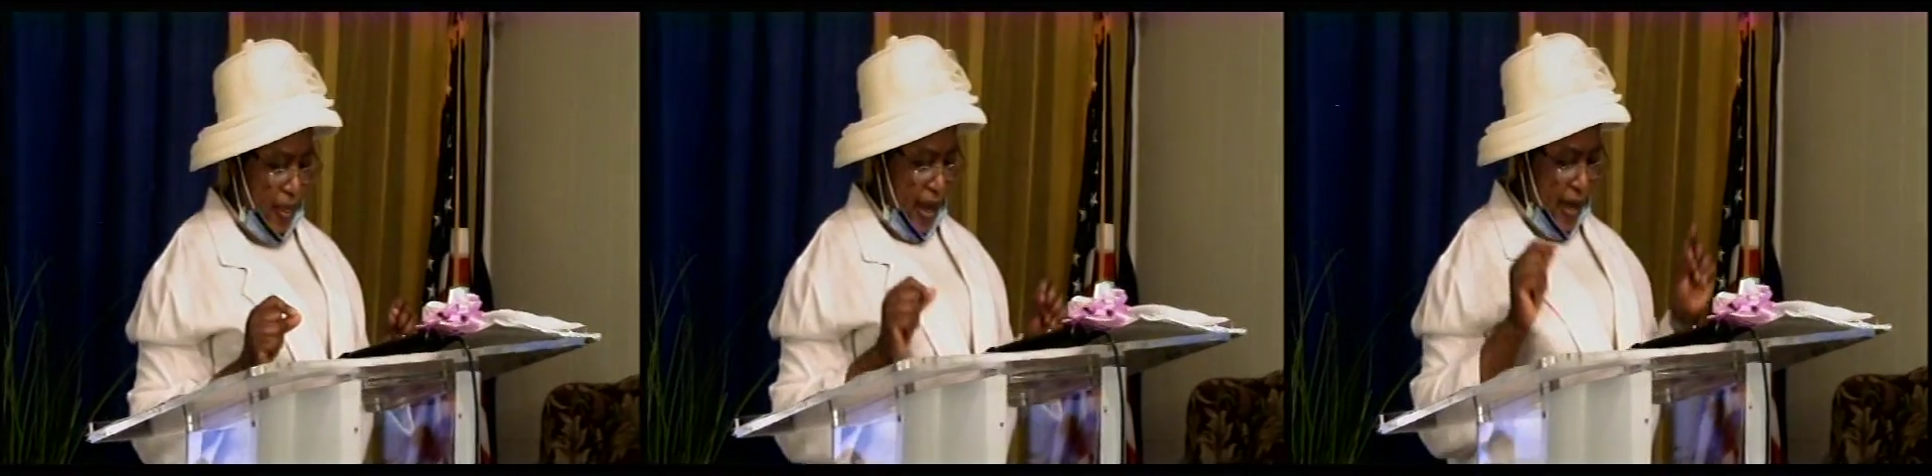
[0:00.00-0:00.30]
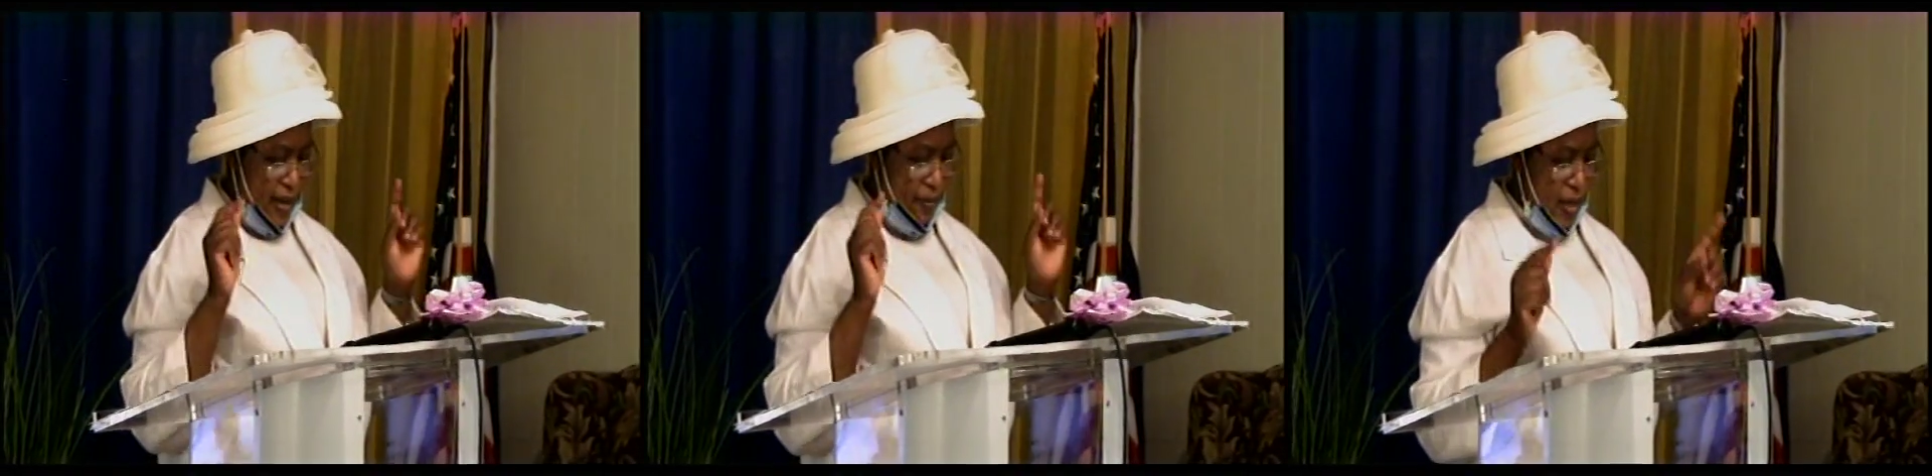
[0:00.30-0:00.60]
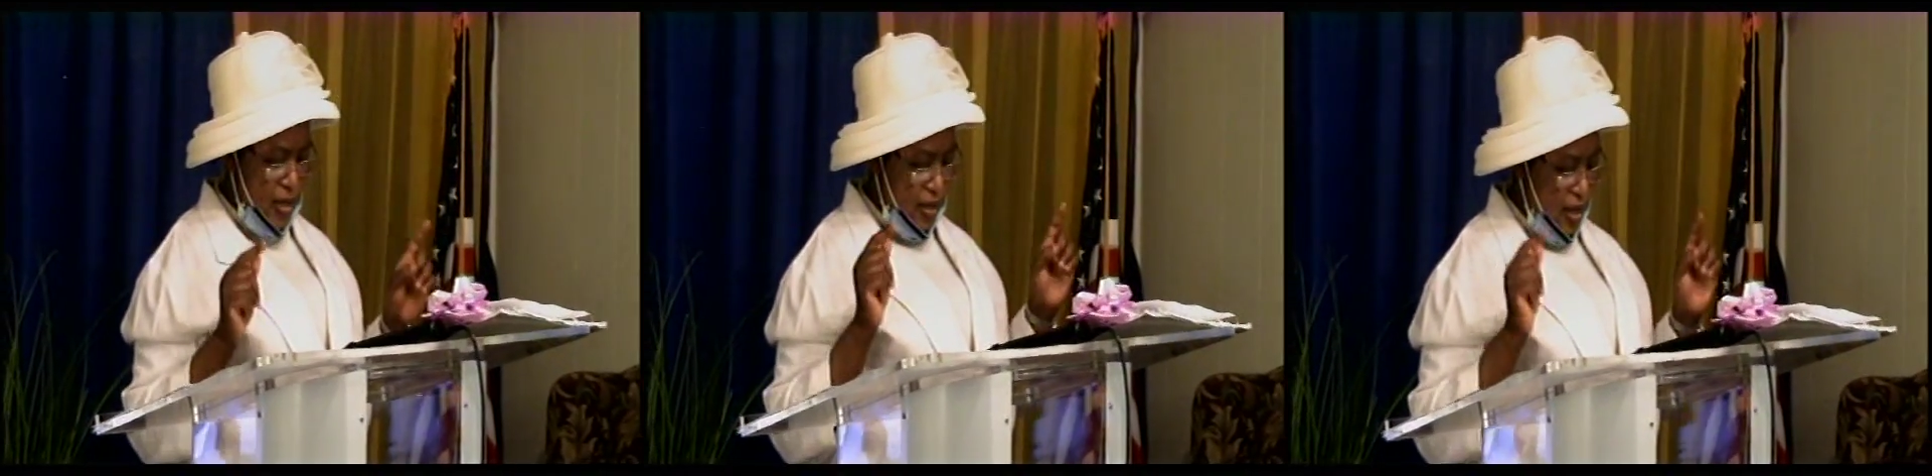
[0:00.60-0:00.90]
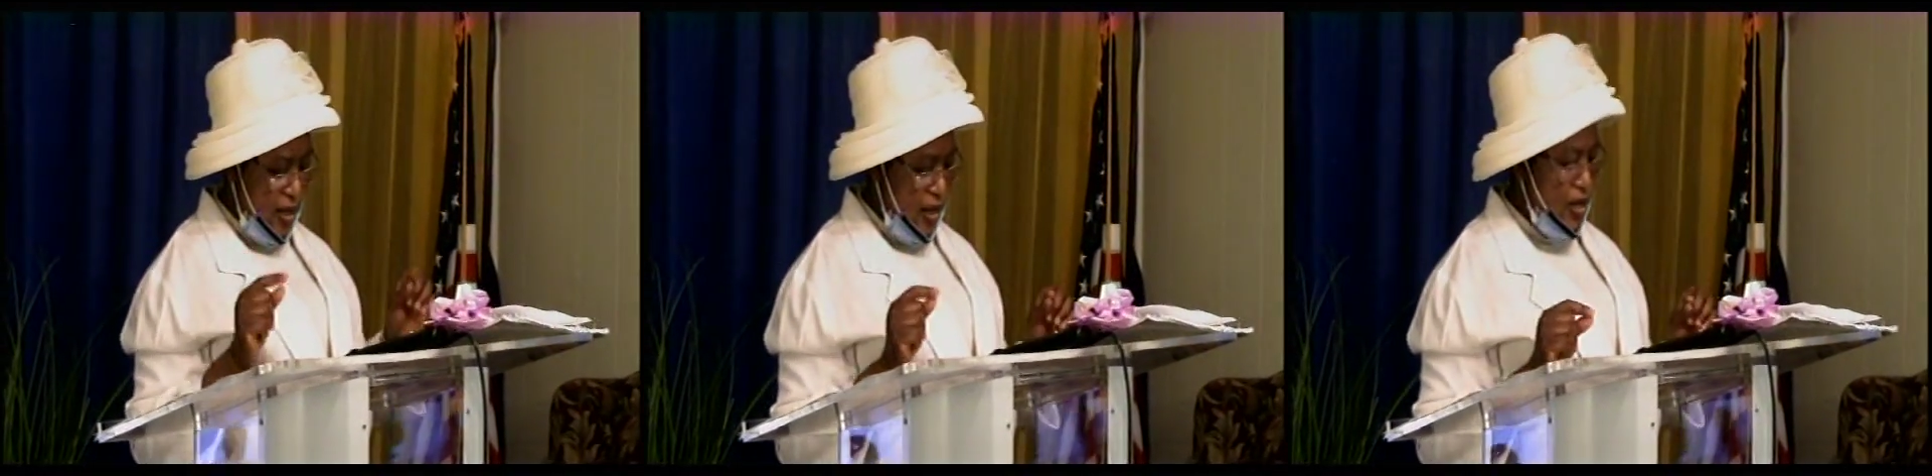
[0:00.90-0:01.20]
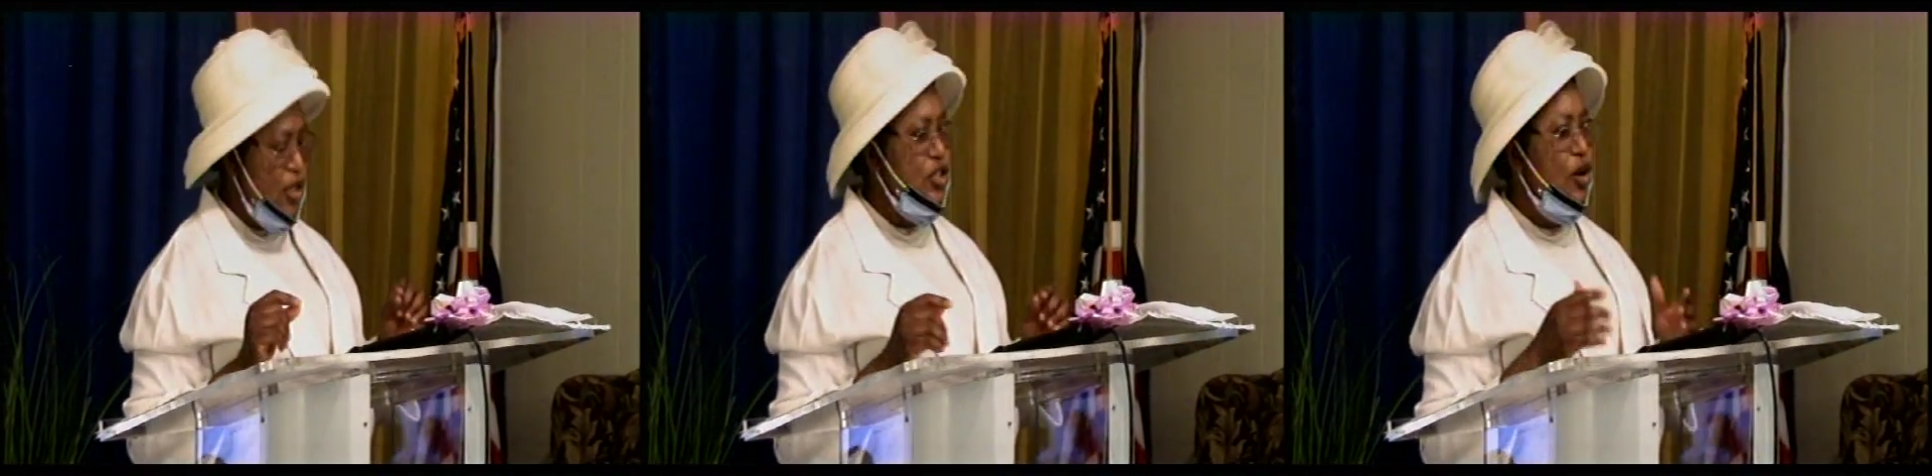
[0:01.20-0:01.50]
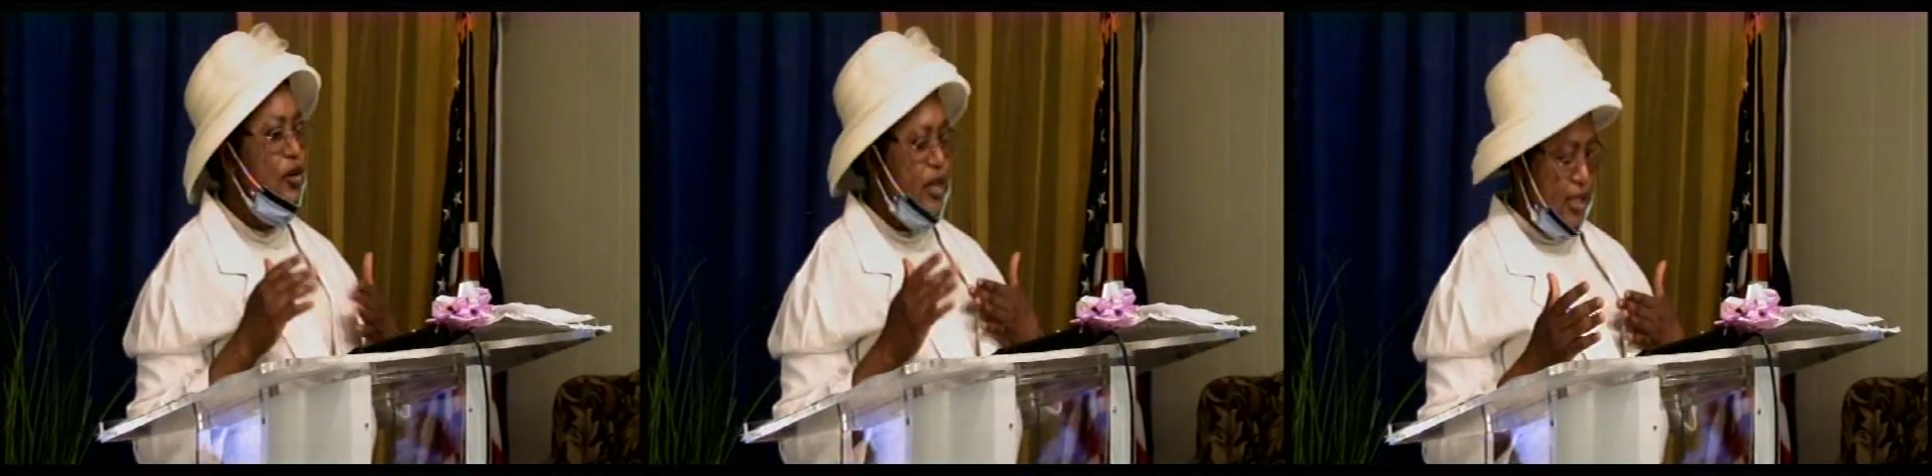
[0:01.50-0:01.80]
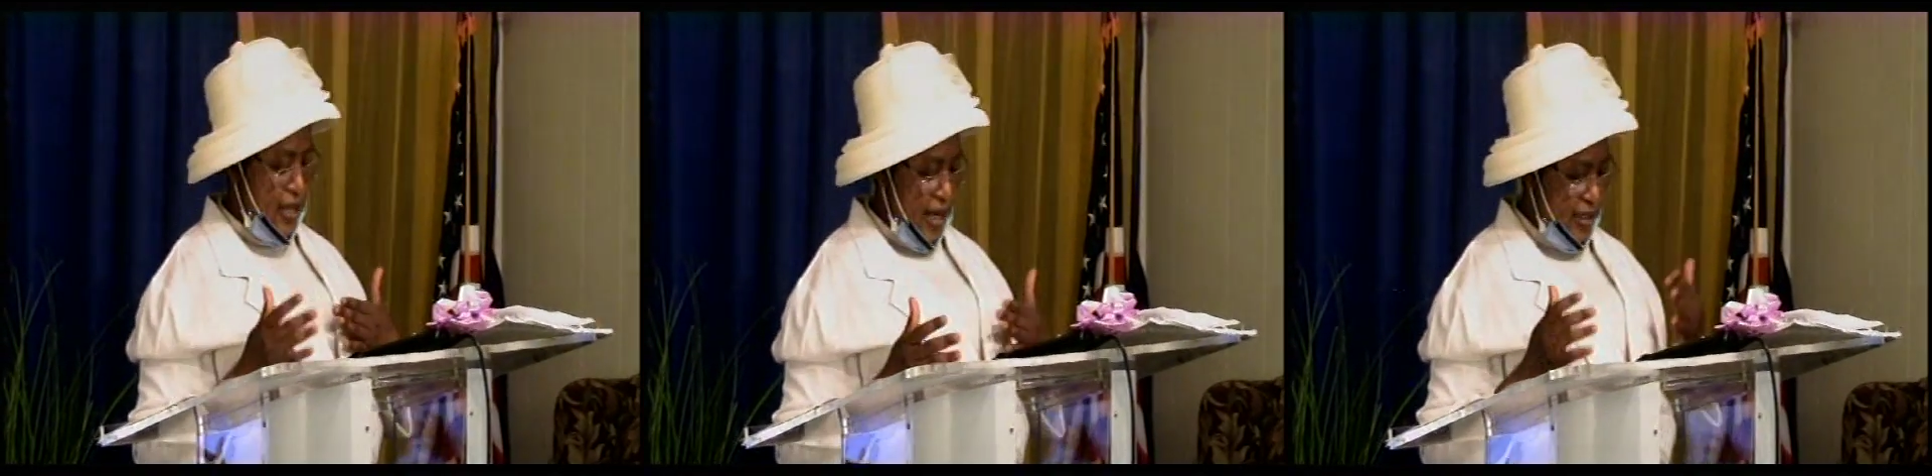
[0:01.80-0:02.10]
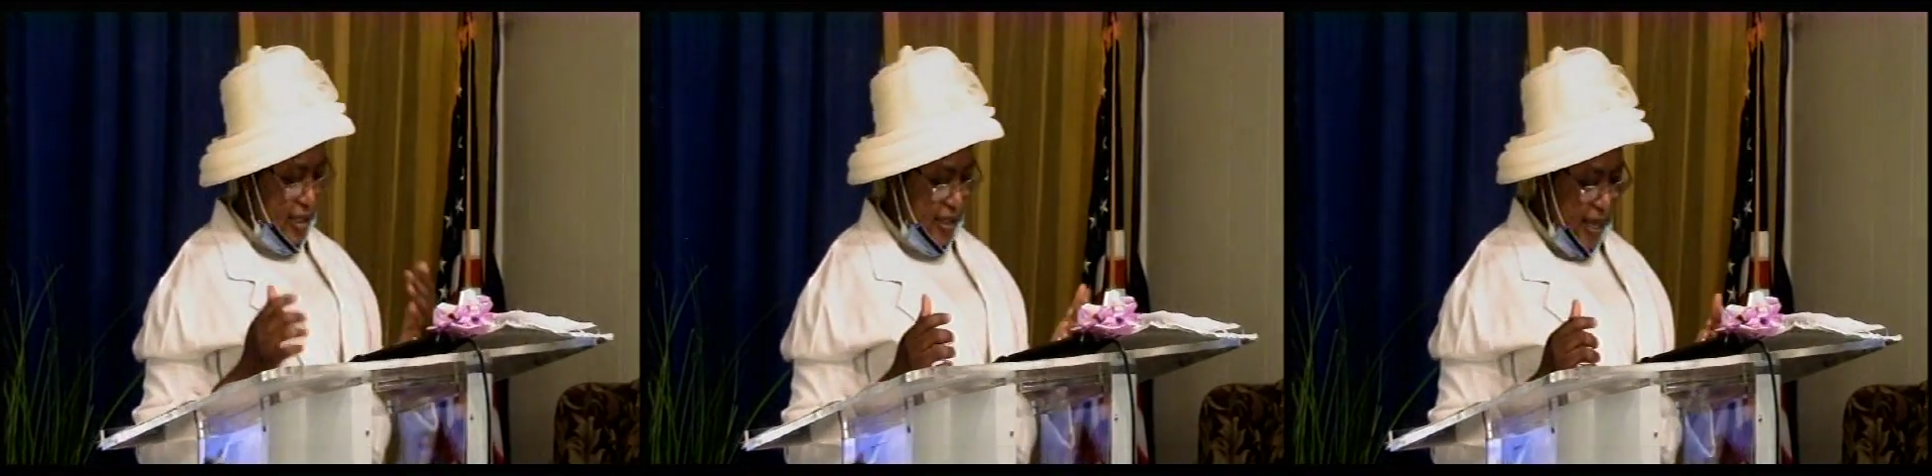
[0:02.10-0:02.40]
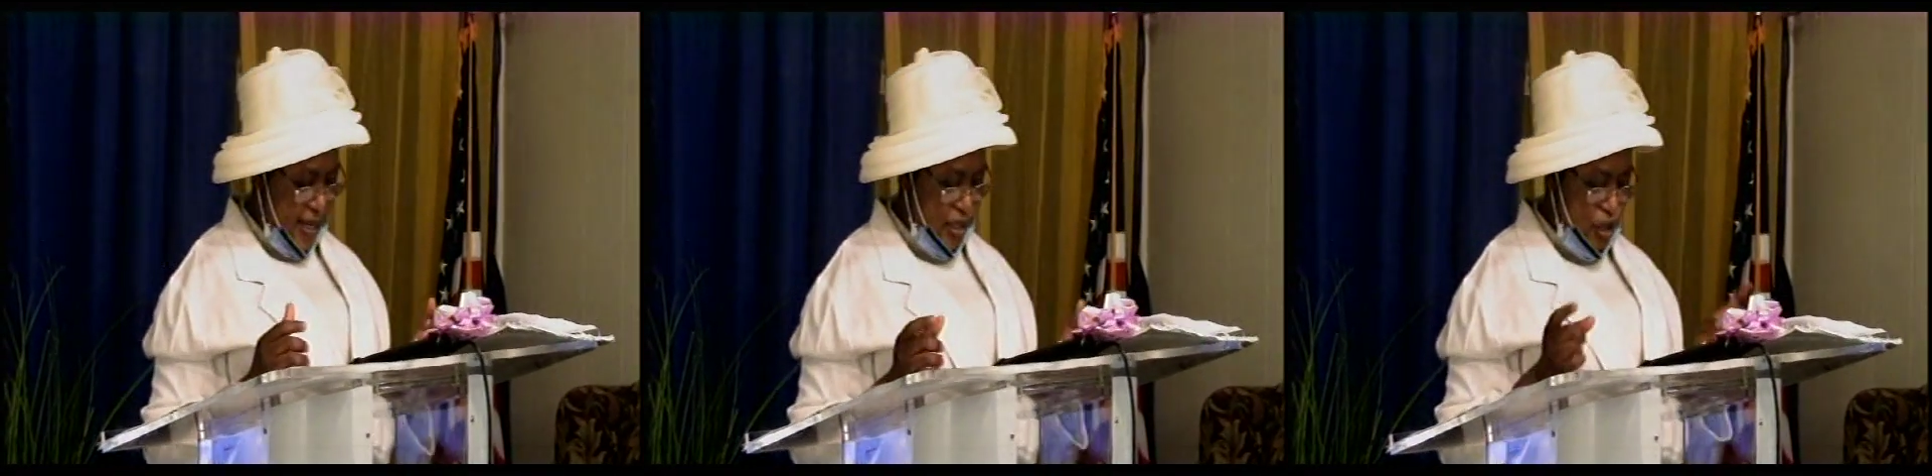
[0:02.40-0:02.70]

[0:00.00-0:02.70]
And in his own research, he said,